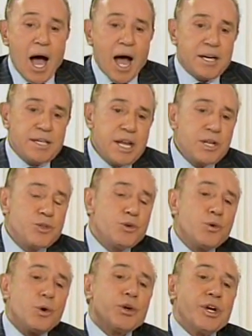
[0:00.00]
I need
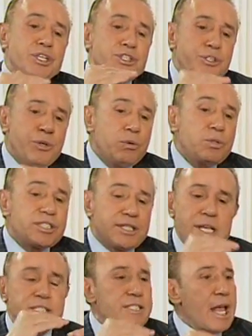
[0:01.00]
to reduce
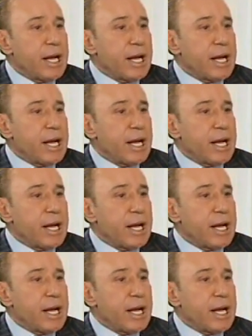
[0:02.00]
this